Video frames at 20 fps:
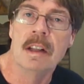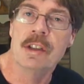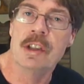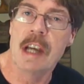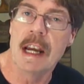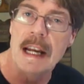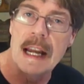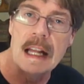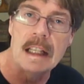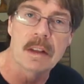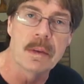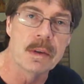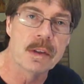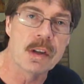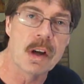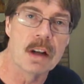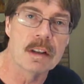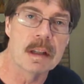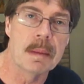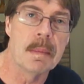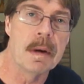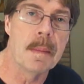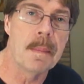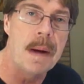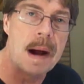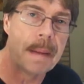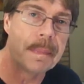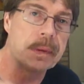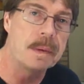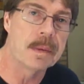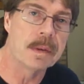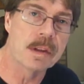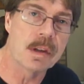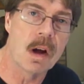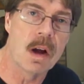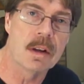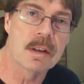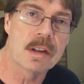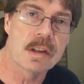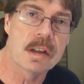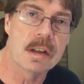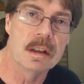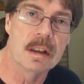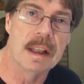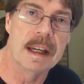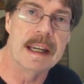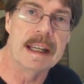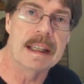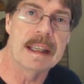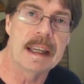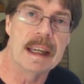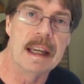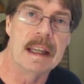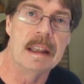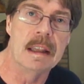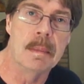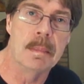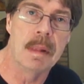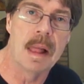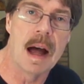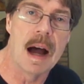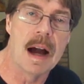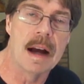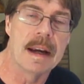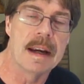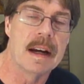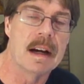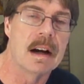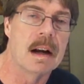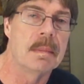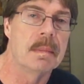Check out the results. I'm going to pop the results link in the blog here.